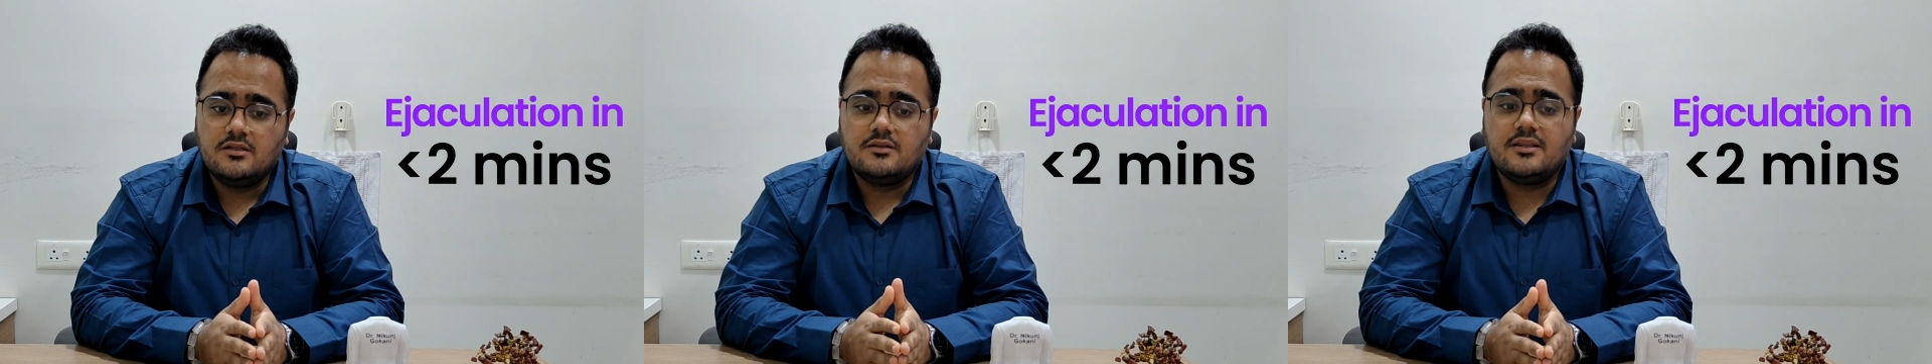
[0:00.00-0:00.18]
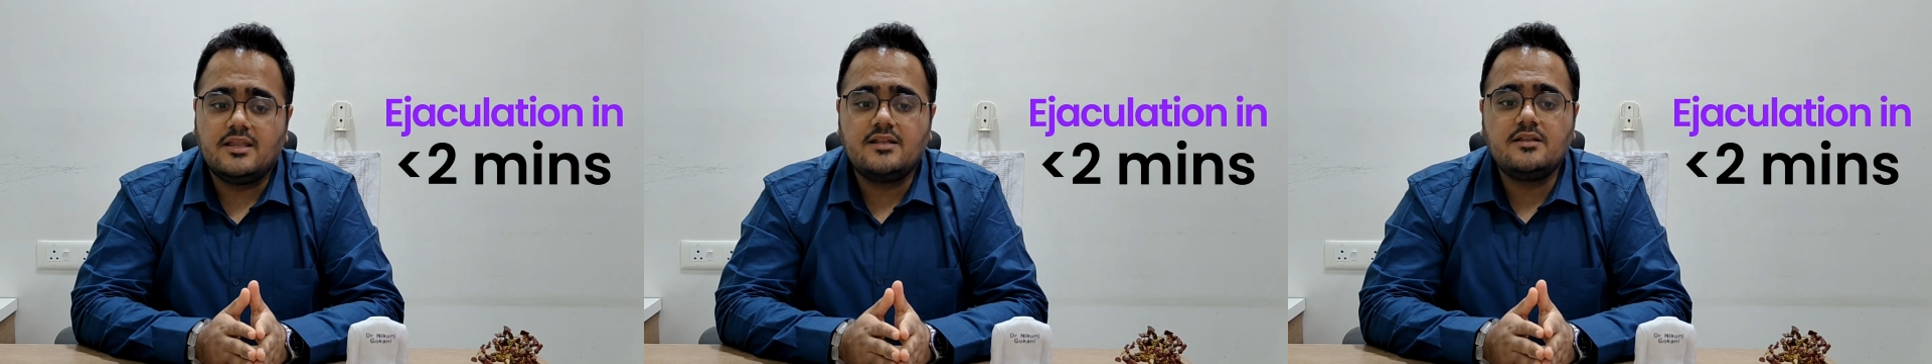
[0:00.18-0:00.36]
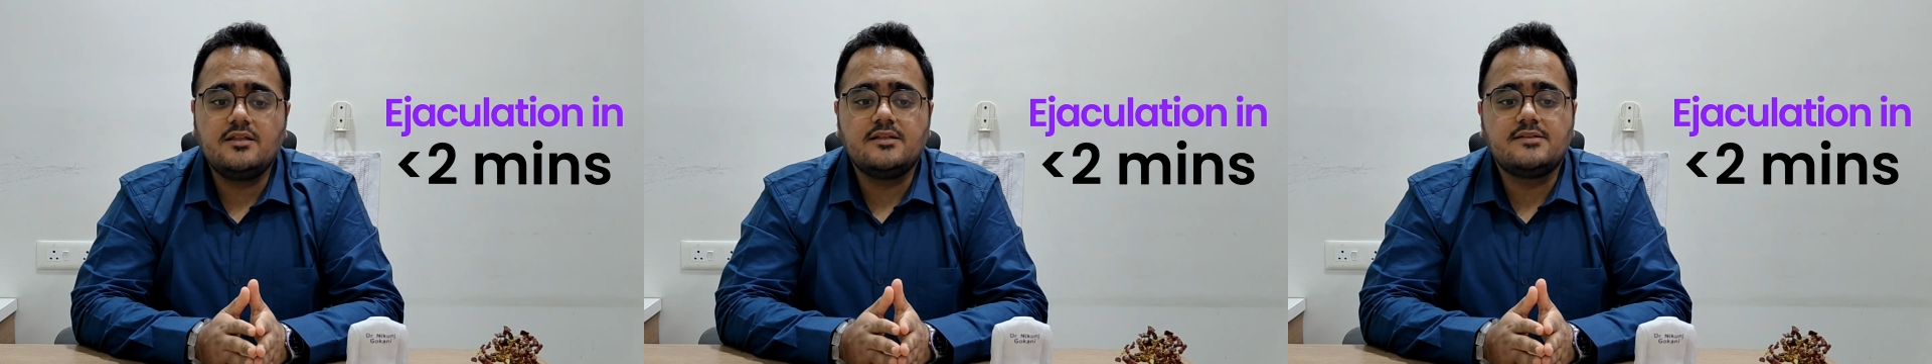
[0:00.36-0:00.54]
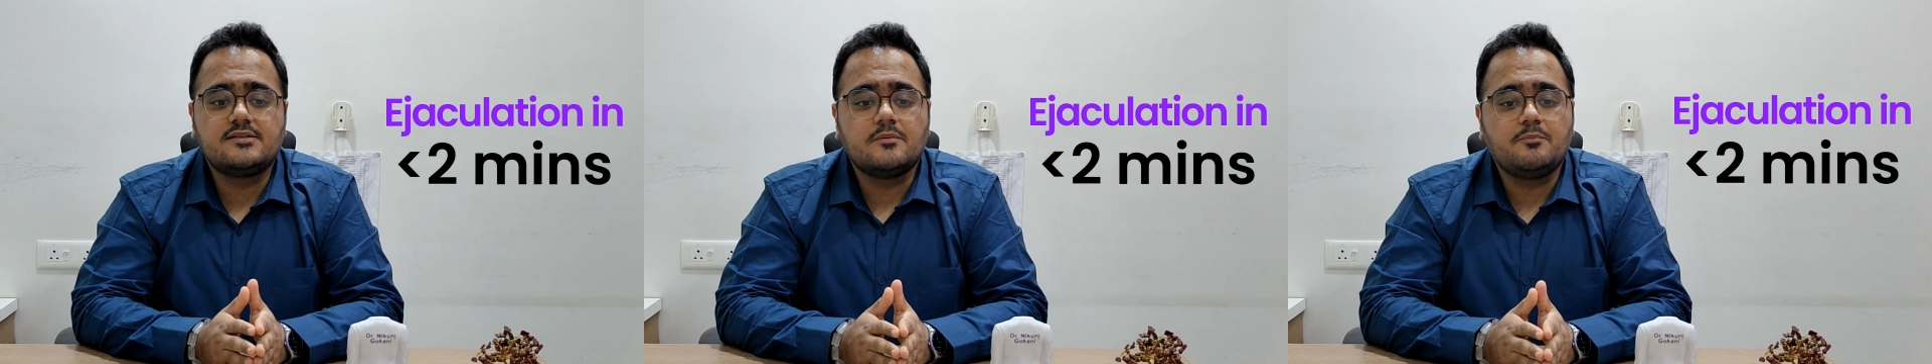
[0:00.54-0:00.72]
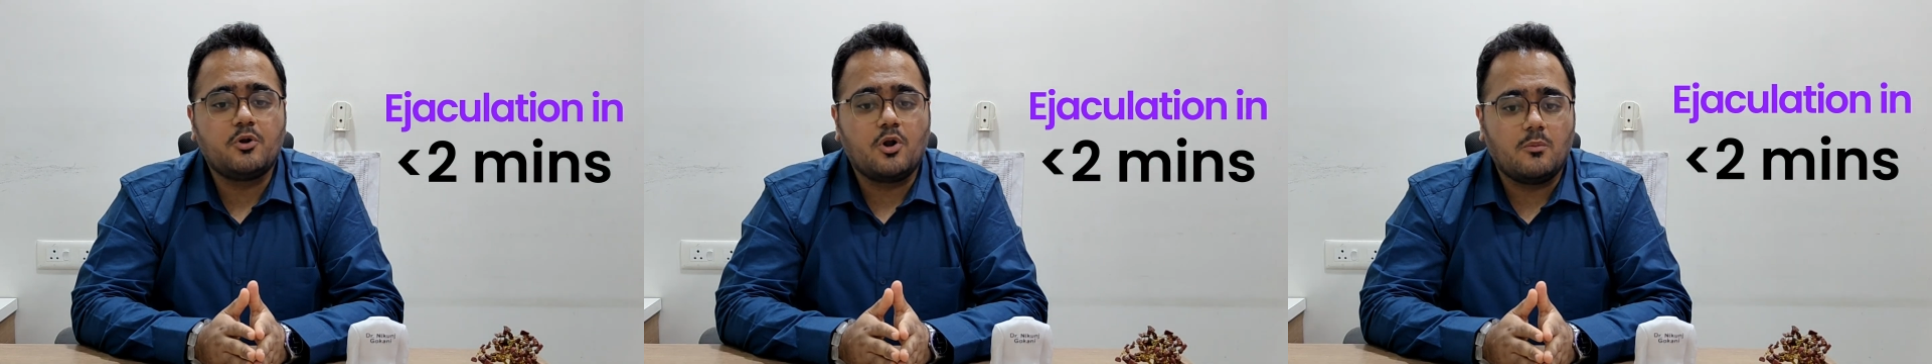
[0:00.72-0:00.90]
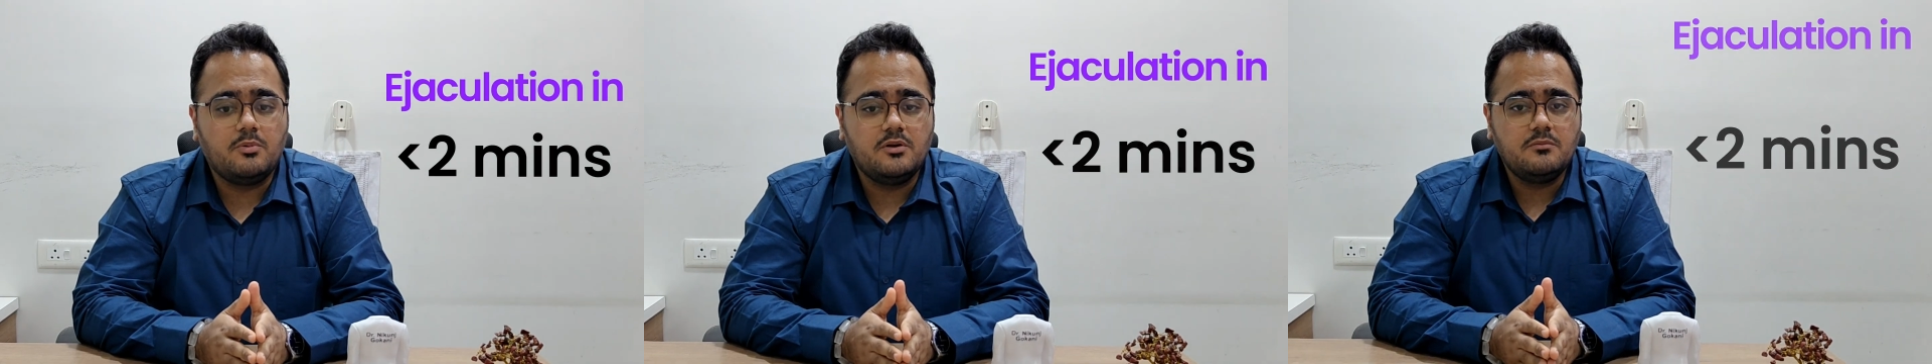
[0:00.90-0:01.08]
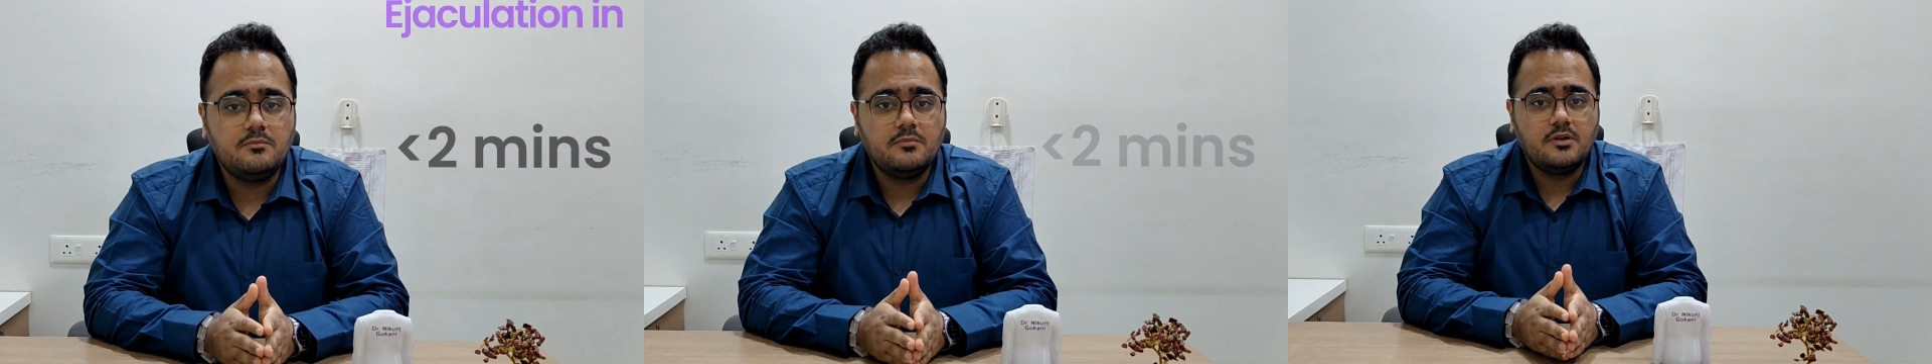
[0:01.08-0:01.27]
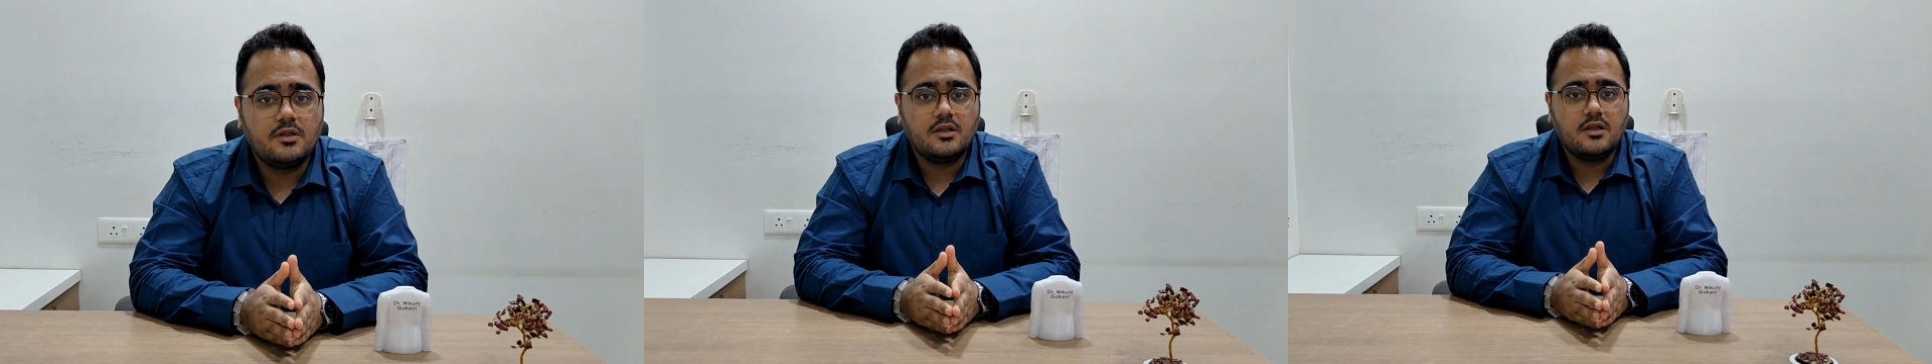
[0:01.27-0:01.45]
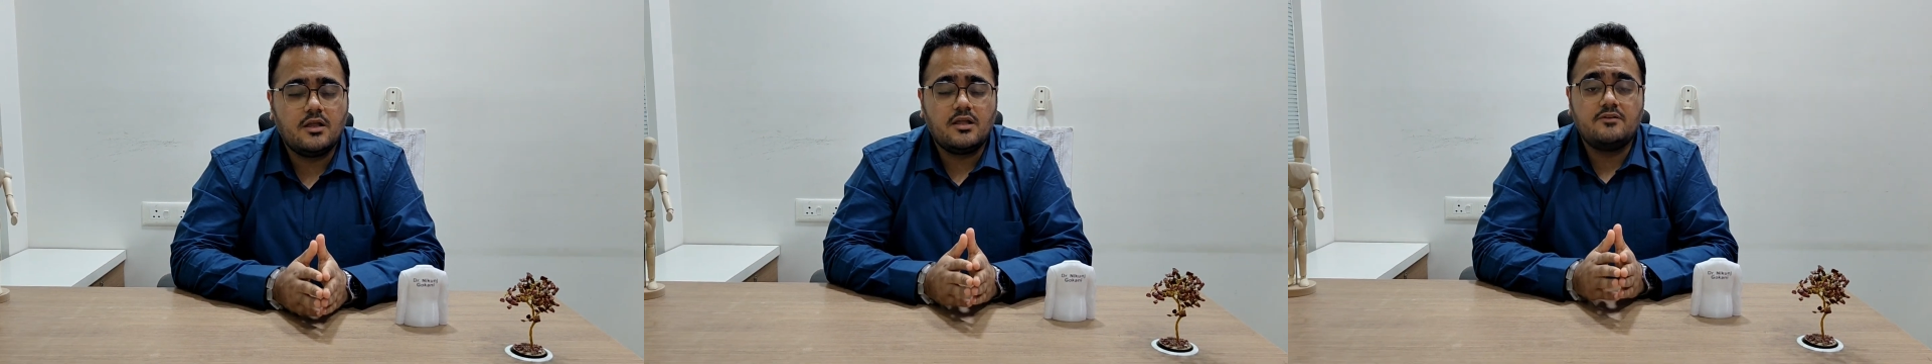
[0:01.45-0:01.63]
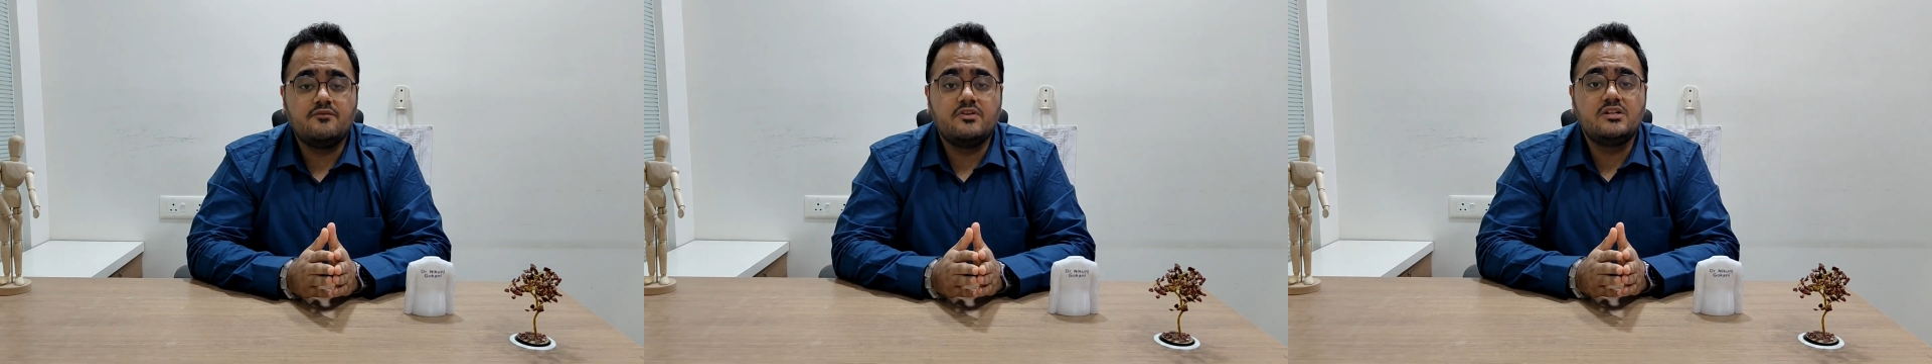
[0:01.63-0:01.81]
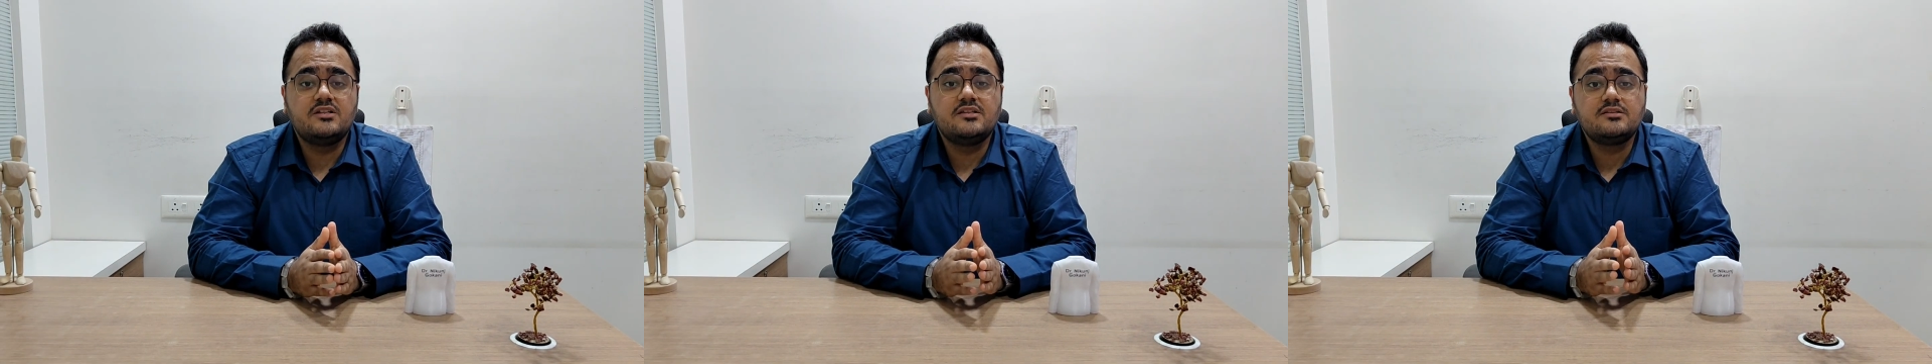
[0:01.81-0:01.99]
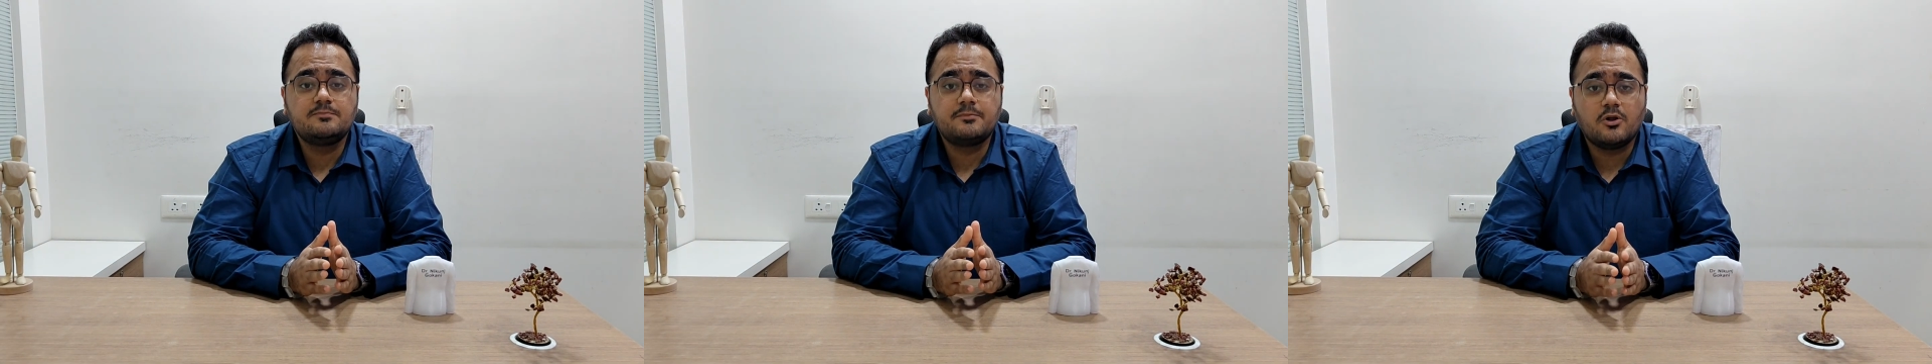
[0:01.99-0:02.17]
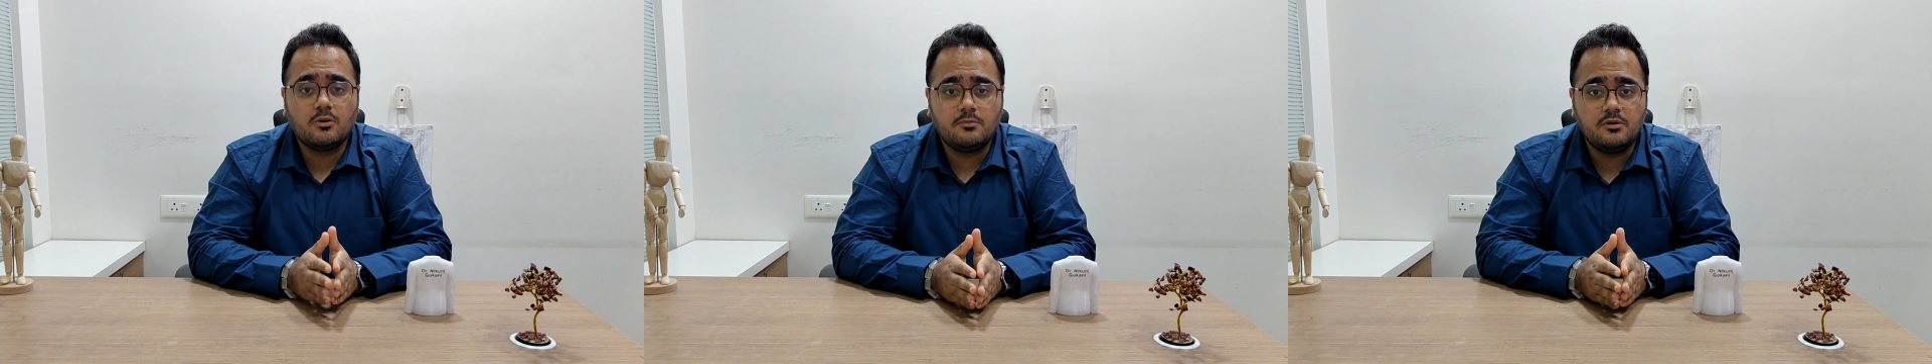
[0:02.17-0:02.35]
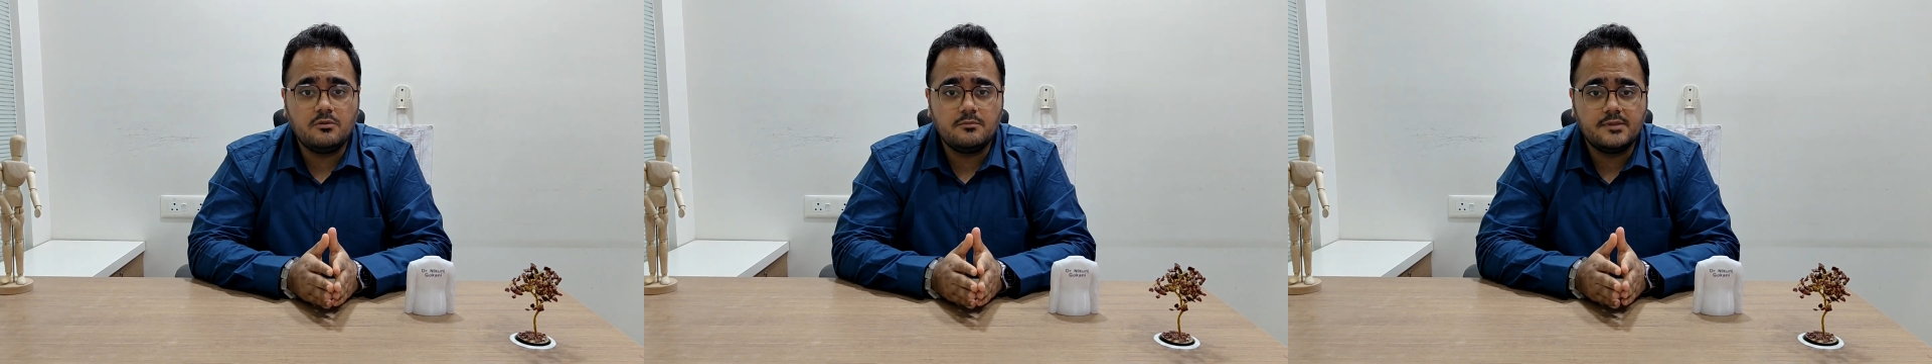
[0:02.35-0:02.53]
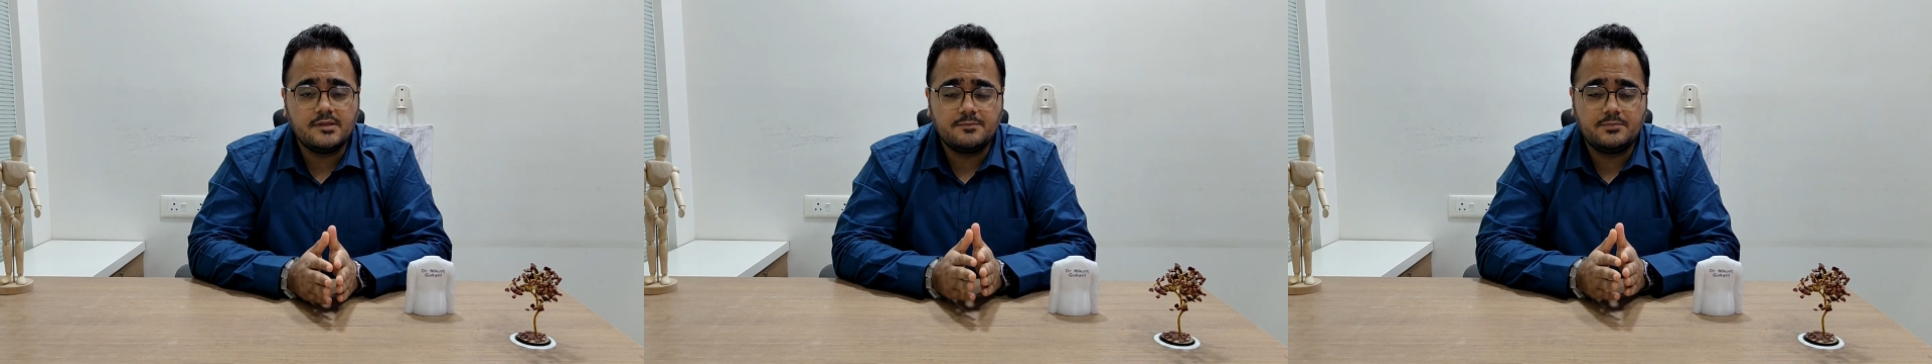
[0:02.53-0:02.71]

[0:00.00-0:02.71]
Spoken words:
Then it's a problem, and when this problem